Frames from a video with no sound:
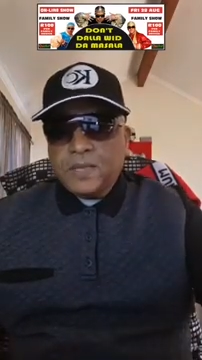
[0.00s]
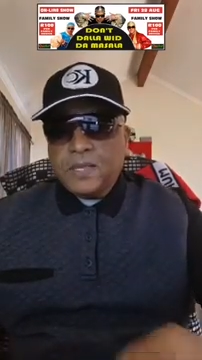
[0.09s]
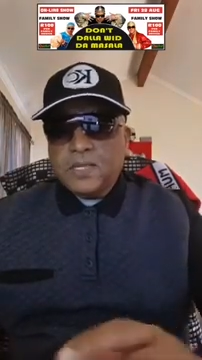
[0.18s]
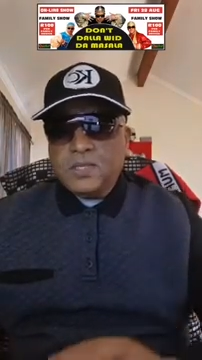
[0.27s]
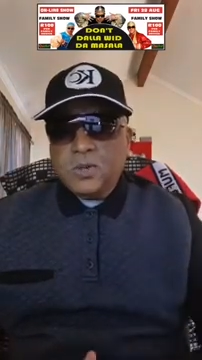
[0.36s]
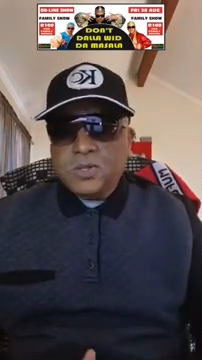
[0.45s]
There
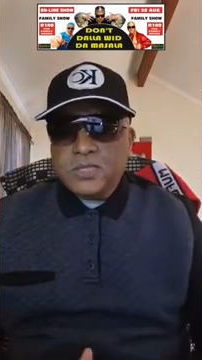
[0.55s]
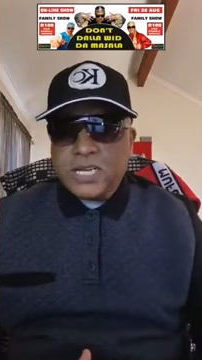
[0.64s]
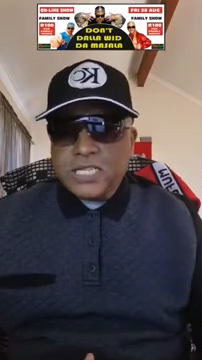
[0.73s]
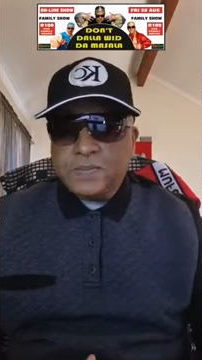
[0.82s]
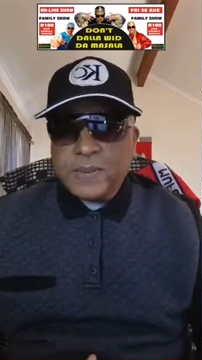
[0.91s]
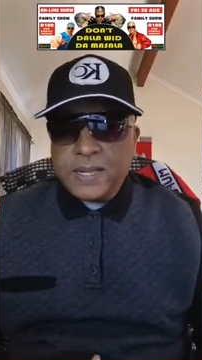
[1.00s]
is no
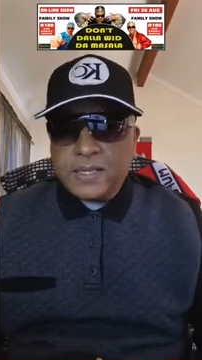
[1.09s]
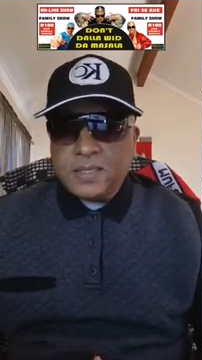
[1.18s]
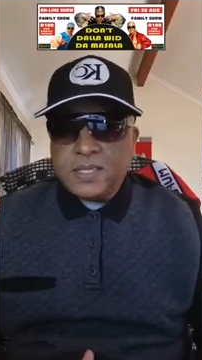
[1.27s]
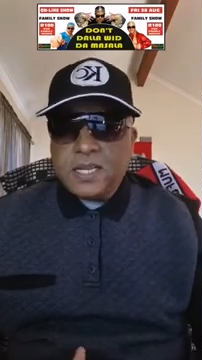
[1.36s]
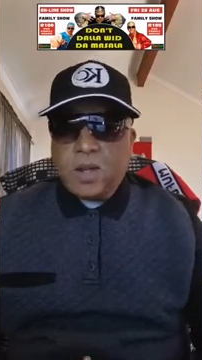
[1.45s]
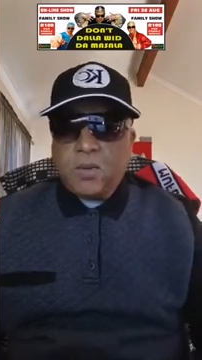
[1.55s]

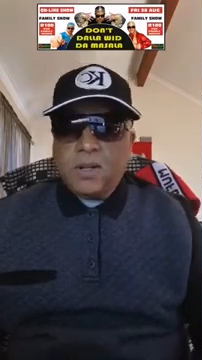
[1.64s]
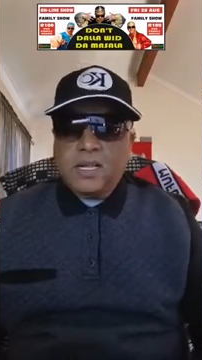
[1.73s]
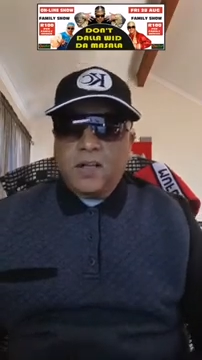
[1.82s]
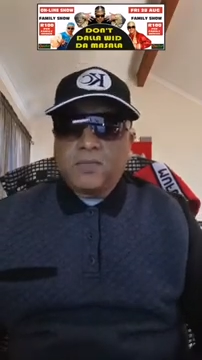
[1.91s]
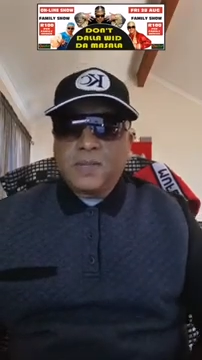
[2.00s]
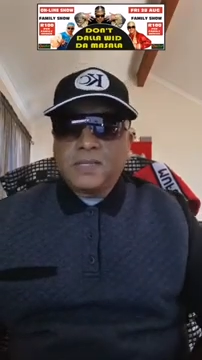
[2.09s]
transparency in our
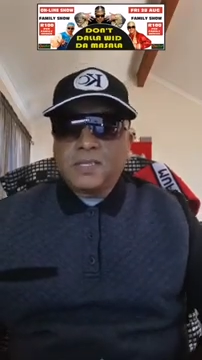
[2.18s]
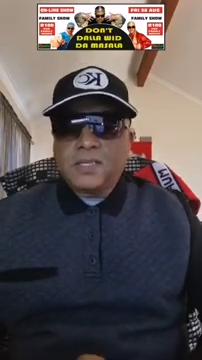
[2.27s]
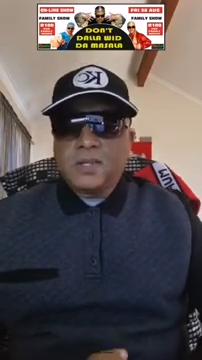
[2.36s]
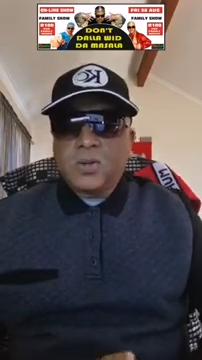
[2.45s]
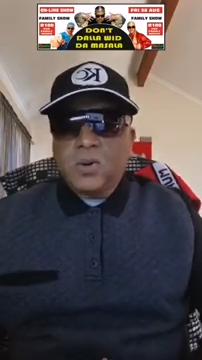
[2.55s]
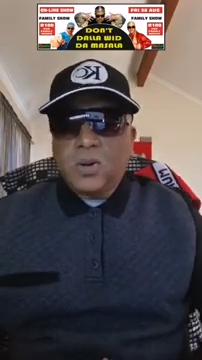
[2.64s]
government, says
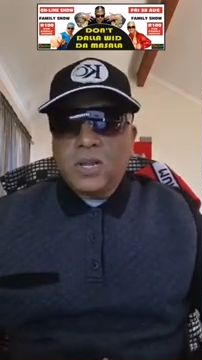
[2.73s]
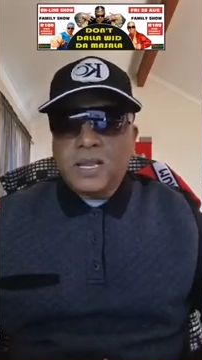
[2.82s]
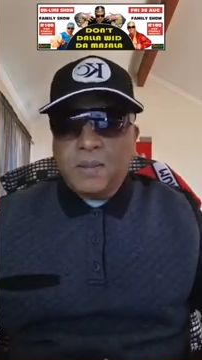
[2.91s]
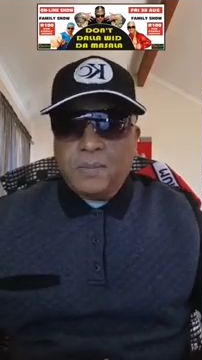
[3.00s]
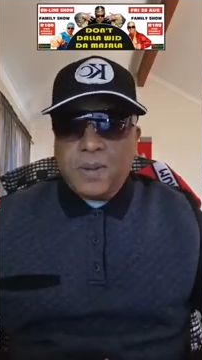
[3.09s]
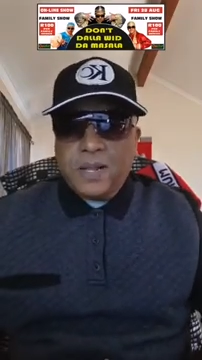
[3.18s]
Kogi
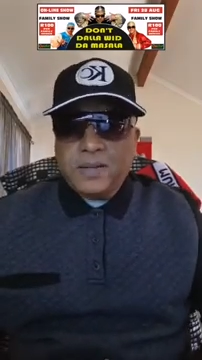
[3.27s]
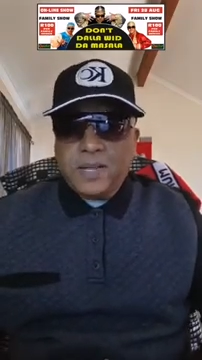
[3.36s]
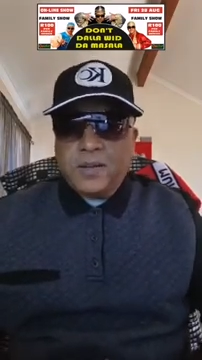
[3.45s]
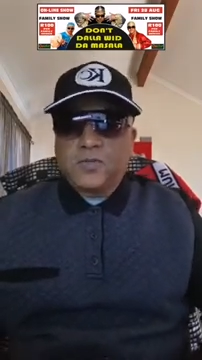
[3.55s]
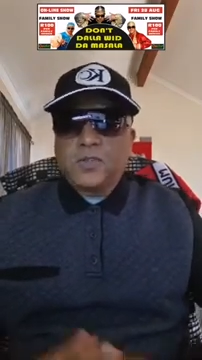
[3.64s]
Lambal Naidu.